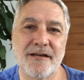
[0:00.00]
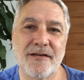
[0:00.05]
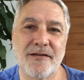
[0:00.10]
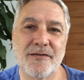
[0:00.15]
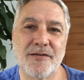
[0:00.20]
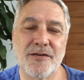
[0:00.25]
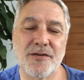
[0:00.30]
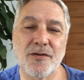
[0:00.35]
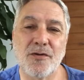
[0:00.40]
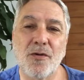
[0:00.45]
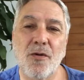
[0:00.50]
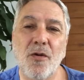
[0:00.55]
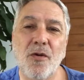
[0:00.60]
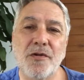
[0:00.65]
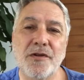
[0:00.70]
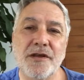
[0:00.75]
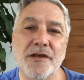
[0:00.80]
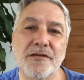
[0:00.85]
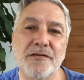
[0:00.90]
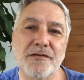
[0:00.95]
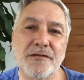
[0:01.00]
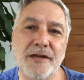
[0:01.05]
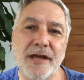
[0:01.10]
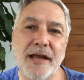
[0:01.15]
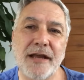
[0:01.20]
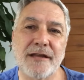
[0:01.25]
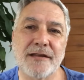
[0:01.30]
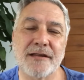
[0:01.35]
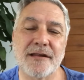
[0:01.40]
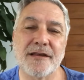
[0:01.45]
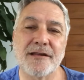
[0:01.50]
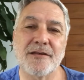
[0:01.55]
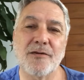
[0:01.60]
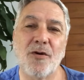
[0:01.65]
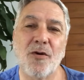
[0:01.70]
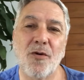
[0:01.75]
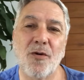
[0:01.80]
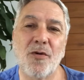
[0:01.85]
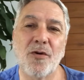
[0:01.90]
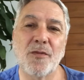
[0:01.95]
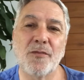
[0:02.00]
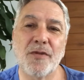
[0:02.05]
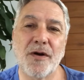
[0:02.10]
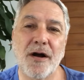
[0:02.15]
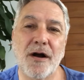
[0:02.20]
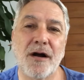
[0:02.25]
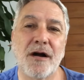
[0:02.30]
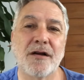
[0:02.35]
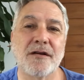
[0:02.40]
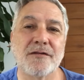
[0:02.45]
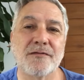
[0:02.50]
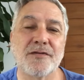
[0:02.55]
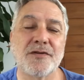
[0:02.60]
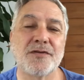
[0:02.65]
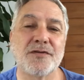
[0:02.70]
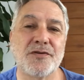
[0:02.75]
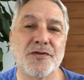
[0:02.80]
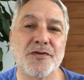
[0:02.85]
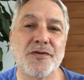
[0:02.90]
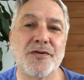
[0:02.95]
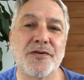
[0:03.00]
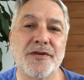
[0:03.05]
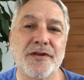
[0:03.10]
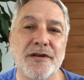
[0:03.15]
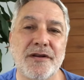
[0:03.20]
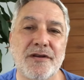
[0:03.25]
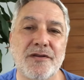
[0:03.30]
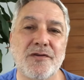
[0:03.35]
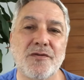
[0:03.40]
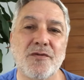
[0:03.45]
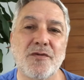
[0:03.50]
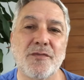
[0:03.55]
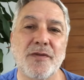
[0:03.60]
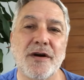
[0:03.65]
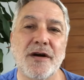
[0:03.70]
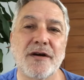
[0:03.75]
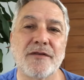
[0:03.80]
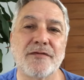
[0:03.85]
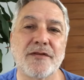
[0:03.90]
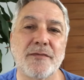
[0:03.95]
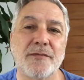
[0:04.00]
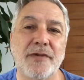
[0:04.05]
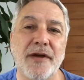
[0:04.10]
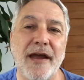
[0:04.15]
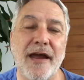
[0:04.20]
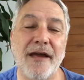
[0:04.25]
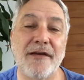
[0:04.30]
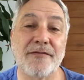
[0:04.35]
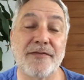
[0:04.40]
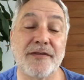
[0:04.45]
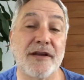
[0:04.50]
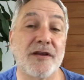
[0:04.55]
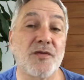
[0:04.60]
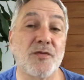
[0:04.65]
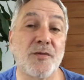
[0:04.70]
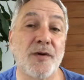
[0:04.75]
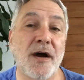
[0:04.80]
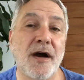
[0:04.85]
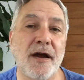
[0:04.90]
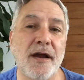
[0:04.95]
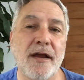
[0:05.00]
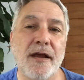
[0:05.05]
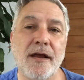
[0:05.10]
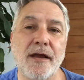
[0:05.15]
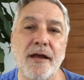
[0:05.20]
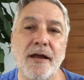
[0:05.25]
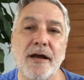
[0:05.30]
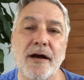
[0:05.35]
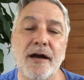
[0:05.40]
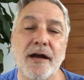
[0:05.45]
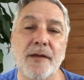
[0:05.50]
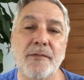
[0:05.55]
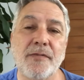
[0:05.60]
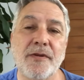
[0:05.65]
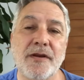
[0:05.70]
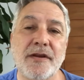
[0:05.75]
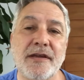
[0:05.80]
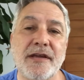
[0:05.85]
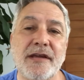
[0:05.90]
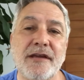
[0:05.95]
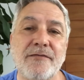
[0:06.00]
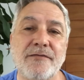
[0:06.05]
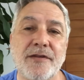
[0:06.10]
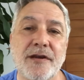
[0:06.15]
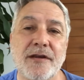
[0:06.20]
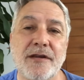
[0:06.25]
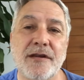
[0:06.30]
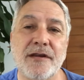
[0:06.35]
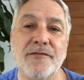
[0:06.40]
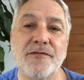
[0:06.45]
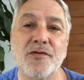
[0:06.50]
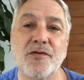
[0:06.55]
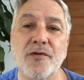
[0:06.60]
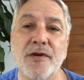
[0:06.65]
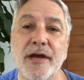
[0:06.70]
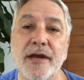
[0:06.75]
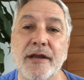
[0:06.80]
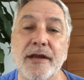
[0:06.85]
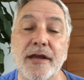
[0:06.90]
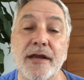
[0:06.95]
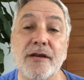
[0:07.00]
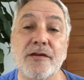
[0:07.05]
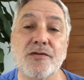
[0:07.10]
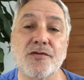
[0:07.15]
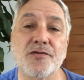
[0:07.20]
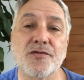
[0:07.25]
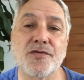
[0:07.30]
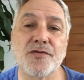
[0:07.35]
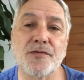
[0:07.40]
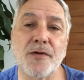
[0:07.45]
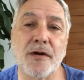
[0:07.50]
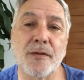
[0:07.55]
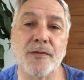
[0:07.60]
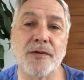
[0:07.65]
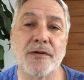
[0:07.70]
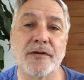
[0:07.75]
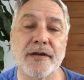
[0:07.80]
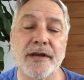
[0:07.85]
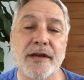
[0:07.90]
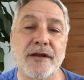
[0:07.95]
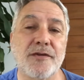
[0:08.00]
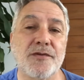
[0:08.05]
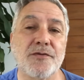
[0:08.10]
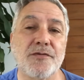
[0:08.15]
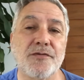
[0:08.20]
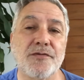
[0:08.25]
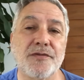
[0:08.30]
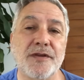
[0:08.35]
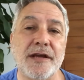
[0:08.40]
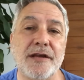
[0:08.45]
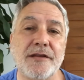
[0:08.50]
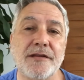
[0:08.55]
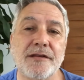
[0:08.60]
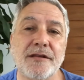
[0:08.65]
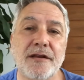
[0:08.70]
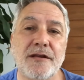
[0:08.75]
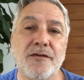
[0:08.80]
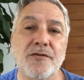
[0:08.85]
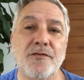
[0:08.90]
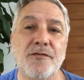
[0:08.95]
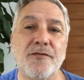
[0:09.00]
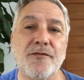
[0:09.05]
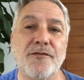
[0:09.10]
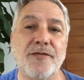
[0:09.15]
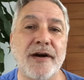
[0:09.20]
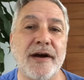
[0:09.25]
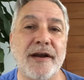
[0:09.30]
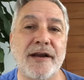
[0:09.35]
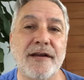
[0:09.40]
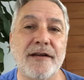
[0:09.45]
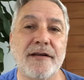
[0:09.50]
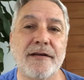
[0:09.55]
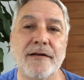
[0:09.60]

So all these things is all part of the journey, it's all part of the path. That's why I believe that if you get into trouble, into things that you find